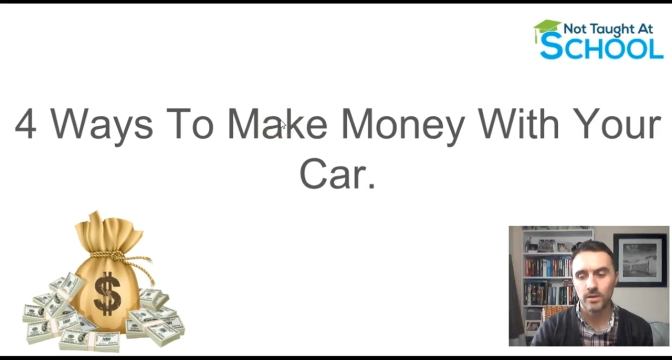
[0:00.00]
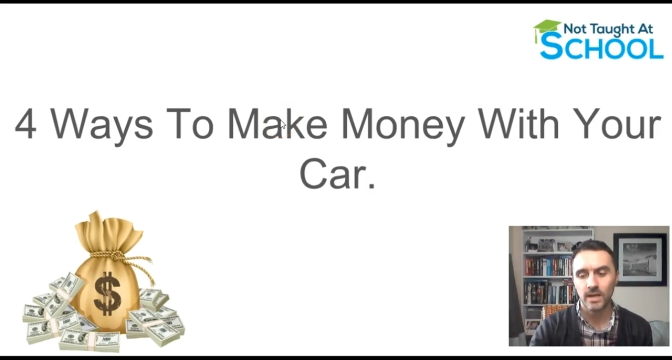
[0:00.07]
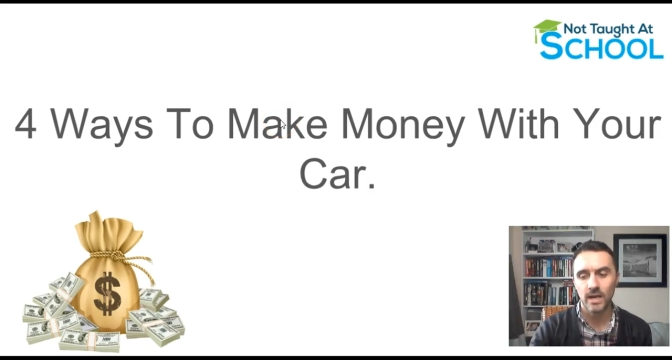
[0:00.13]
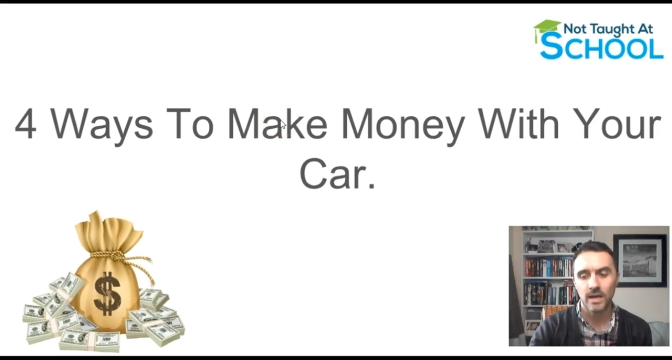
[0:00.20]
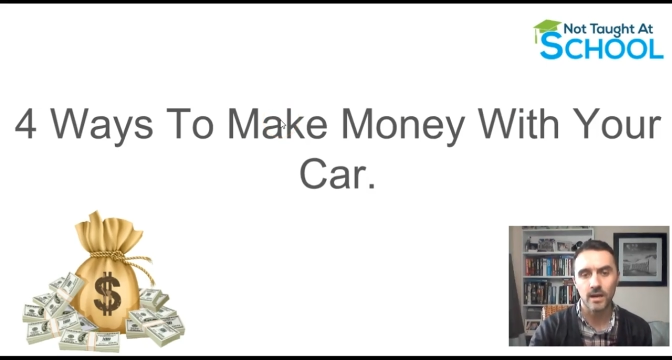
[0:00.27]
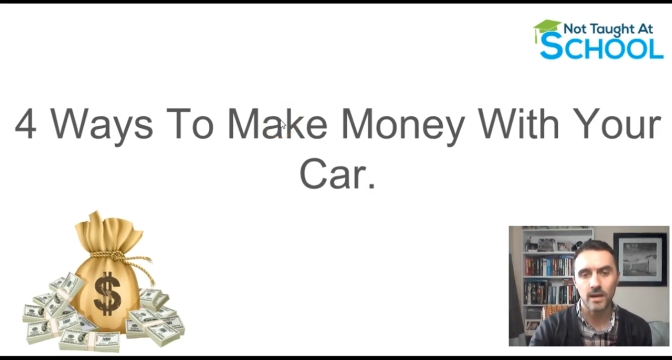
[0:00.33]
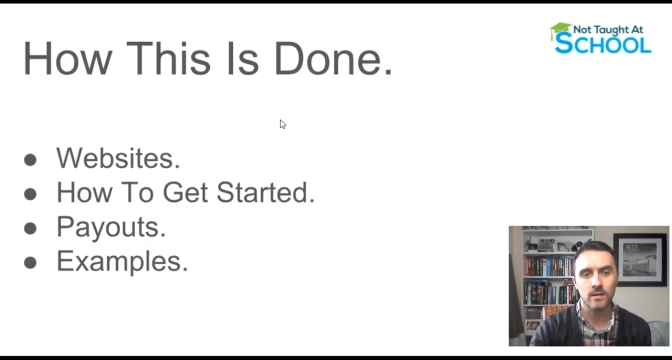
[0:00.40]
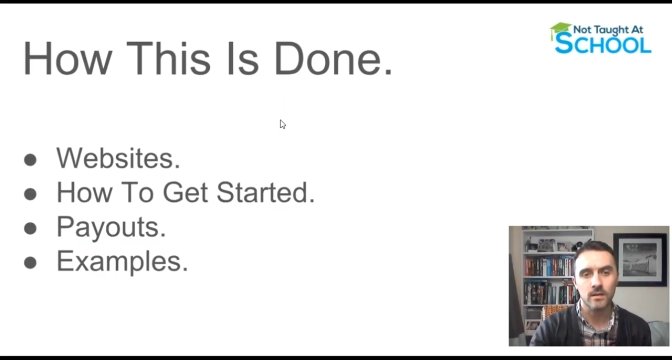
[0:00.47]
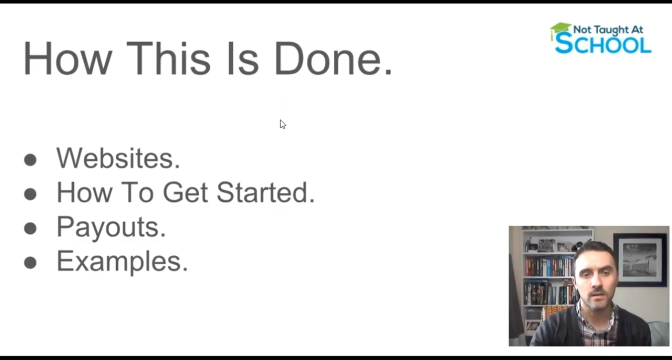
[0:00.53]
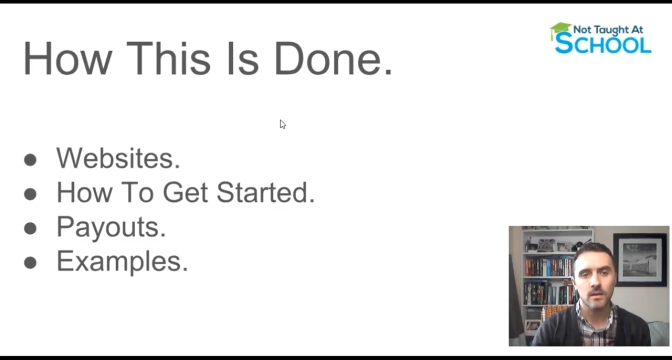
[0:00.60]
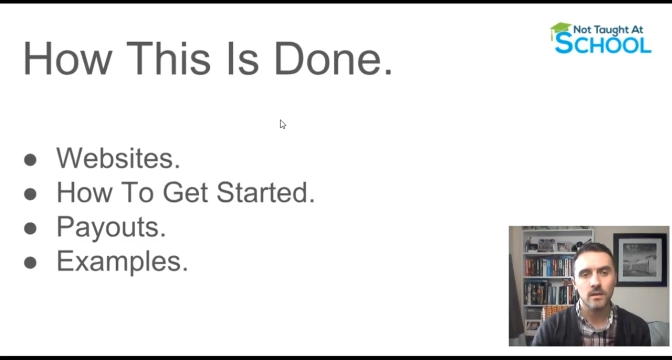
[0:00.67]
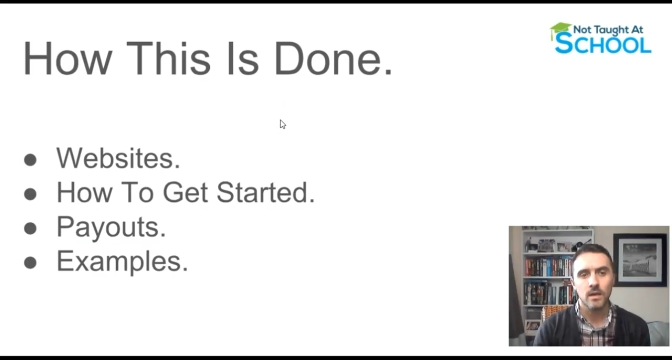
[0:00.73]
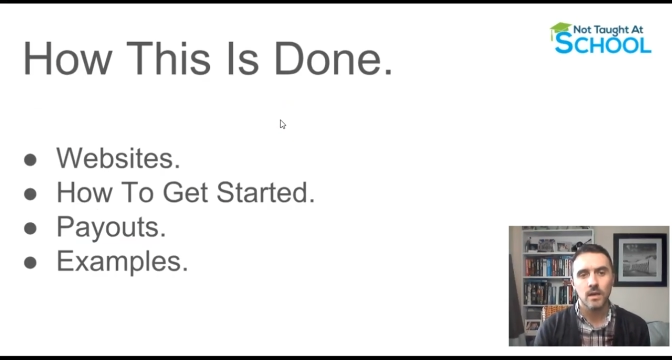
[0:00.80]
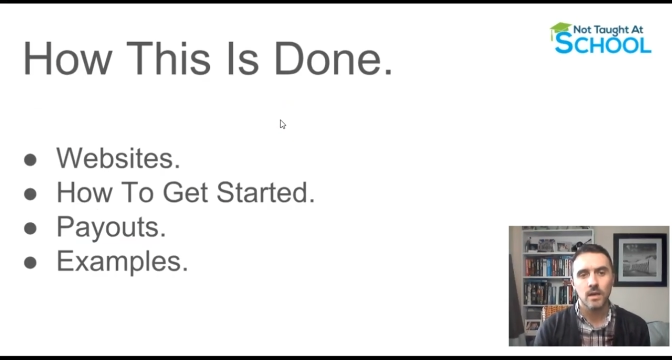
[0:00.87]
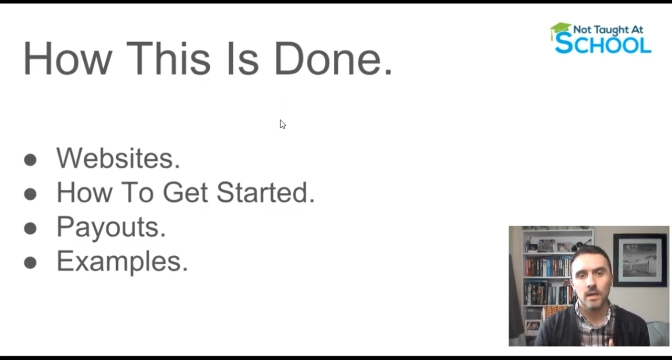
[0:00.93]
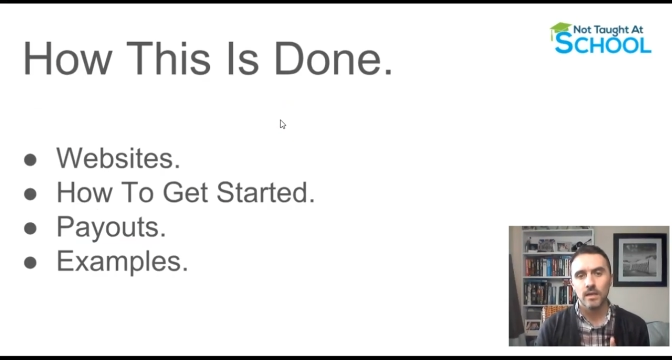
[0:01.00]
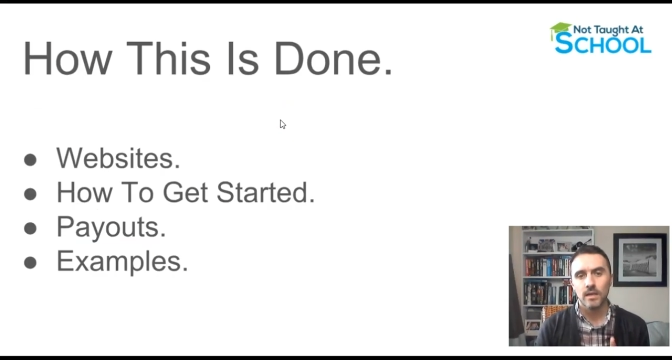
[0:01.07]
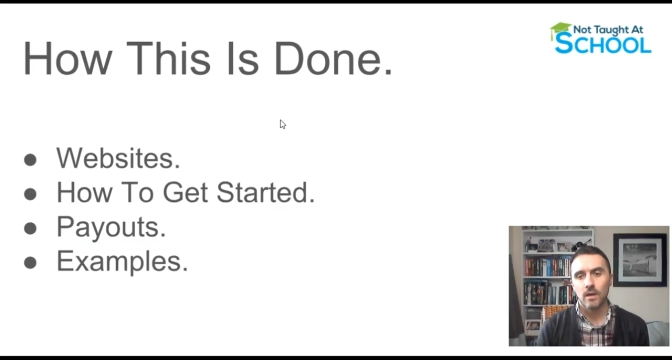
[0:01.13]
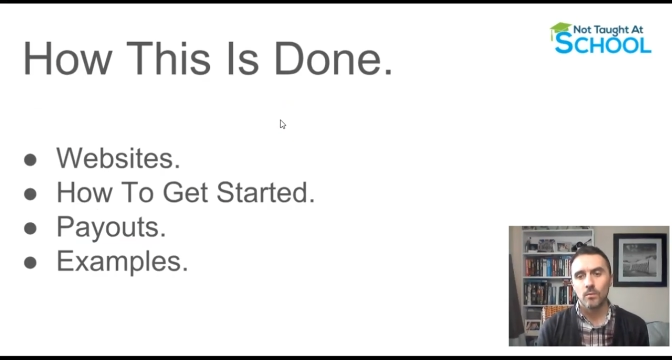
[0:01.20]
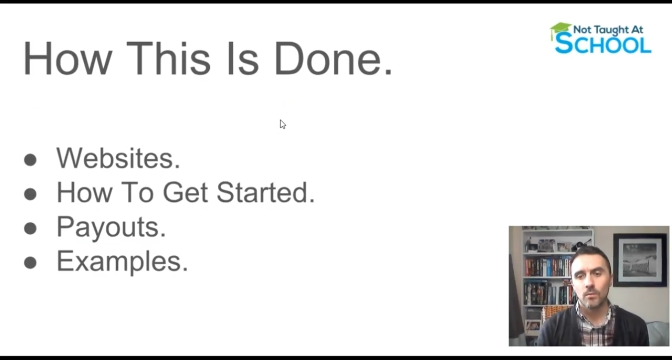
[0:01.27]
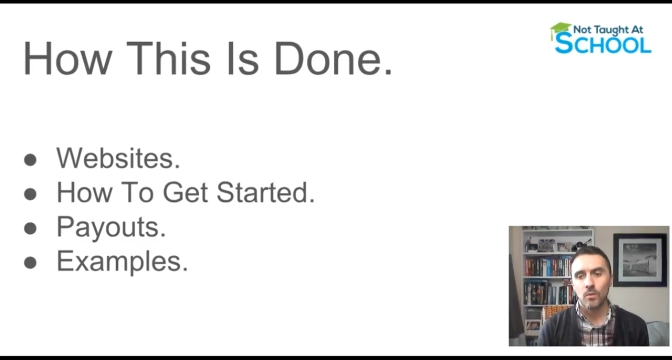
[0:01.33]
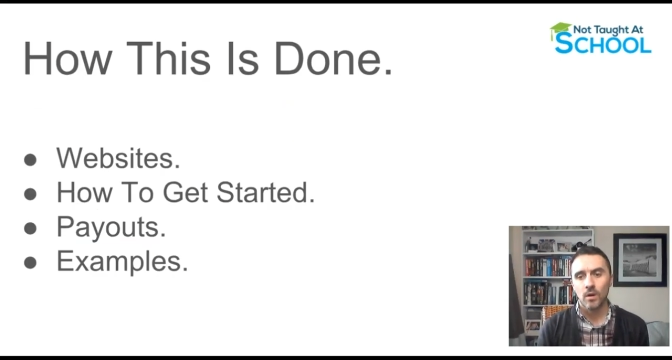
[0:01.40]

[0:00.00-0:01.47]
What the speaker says: car. Now,